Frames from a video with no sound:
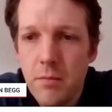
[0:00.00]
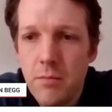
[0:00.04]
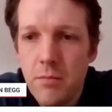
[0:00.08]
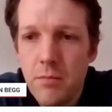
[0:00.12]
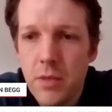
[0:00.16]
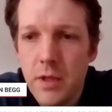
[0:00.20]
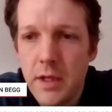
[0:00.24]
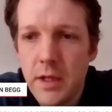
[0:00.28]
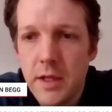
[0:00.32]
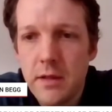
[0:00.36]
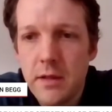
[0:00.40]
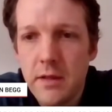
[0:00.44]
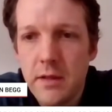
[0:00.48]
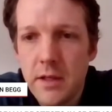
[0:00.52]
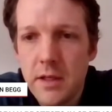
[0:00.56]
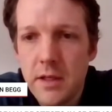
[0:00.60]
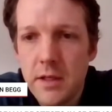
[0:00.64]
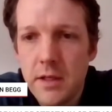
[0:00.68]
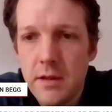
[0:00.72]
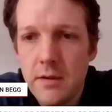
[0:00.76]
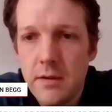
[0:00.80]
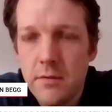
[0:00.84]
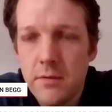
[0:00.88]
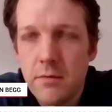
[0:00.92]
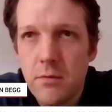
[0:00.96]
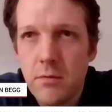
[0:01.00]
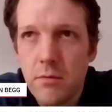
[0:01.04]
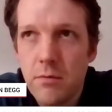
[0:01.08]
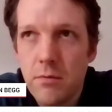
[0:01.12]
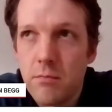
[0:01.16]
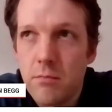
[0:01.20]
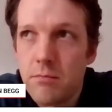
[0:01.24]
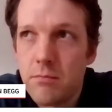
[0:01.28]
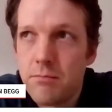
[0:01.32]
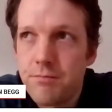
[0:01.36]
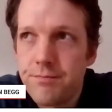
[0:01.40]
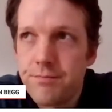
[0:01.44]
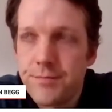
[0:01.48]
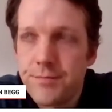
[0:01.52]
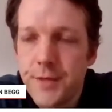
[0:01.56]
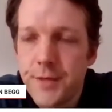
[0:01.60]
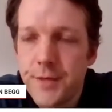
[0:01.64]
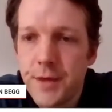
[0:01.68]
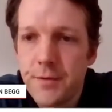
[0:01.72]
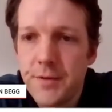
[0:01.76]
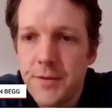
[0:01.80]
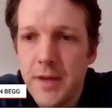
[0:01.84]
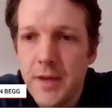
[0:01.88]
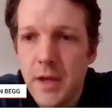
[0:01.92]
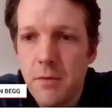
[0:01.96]
politically,
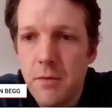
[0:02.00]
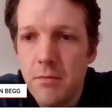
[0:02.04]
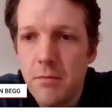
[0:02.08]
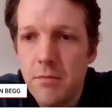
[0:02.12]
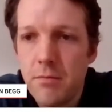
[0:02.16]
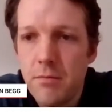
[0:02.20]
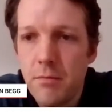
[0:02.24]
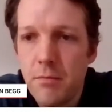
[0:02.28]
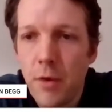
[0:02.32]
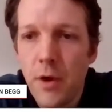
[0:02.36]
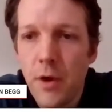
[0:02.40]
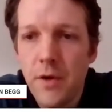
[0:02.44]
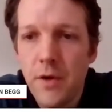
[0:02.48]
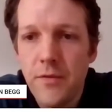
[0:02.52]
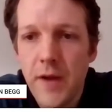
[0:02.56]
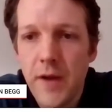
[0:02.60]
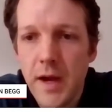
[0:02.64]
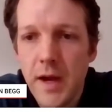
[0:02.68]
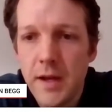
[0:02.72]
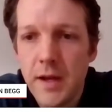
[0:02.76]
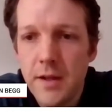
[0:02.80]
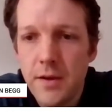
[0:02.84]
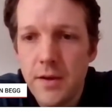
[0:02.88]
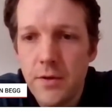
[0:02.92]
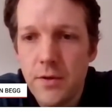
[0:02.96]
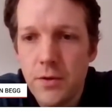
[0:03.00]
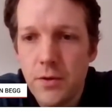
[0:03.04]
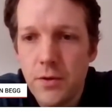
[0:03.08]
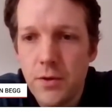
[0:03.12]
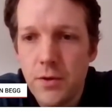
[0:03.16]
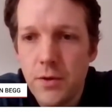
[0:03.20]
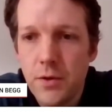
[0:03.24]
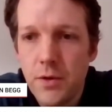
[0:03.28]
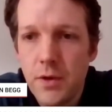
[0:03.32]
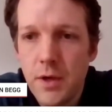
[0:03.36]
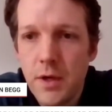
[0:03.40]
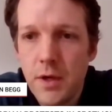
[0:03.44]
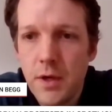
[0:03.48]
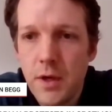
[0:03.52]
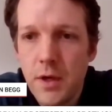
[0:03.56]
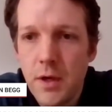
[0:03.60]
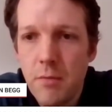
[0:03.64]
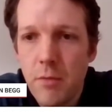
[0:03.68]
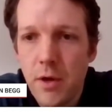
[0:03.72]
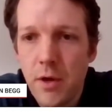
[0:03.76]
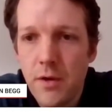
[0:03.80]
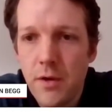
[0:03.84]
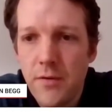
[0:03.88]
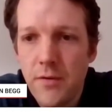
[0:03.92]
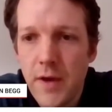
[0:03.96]
I'll say, motivated or
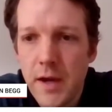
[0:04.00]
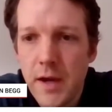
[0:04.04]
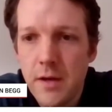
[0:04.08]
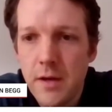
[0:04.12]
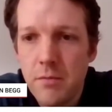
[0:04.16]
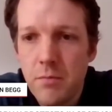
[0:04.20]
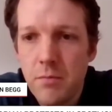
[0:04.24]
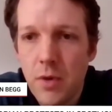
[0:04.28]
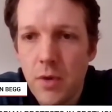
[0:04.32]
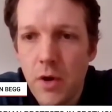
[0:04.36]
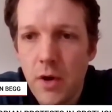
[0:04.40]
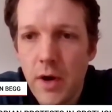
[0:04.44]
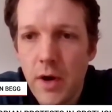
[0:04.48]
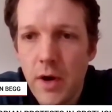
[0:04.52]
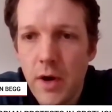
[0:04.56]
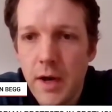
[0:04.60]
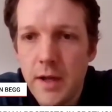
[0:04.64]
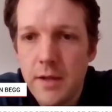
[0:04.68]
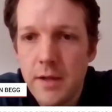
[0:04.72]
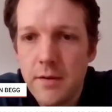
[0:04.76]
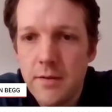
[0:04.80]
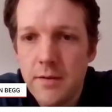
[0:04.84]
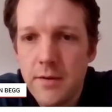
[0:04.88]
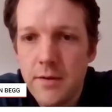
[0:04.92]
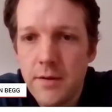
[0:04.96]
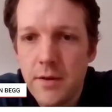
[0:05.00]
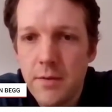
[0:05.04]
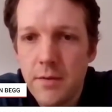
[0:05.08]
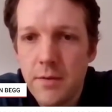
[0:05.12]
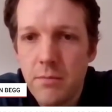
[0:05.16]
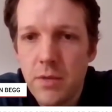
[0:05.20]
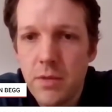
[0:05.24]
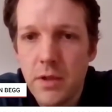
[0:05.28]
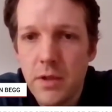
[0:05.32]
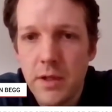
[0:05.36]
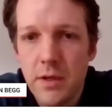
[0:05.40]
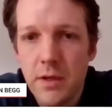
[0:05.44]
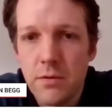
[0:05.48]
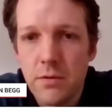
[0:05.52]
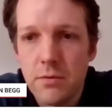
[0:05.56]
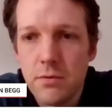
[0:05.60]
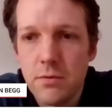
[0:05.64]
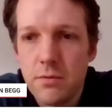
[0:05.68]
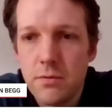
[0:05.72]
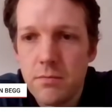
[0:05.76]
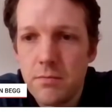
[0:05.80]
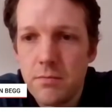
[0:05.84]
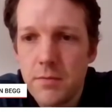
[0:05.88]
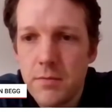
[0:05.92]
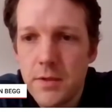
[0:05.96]
motivated by
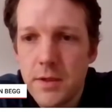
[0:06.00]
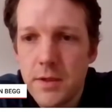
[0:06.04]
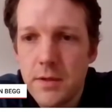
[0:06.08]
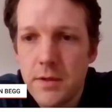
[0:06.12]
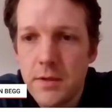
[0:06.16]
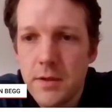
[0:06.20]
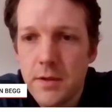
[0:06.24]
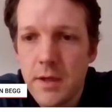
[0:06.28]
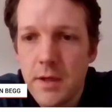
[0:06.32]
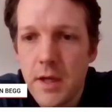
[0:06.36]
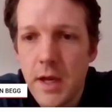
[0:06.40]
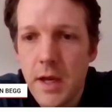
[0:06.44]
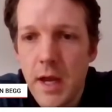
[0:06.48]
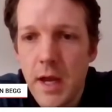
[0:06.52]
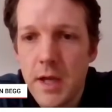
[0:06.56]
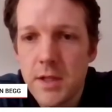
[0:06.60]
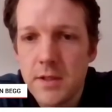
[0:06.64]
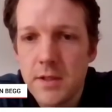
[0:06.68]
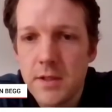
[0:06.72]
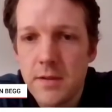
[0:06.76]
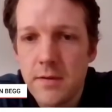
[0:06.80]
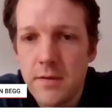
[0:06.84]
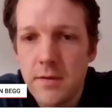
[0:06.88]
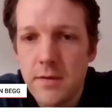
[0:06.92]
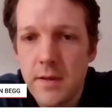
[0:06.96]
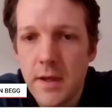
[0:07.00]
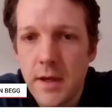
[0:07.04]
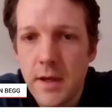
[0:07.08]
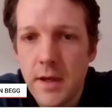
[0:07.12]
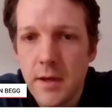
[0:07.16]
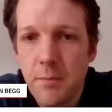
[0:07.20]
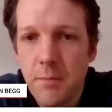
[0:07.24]
political connections.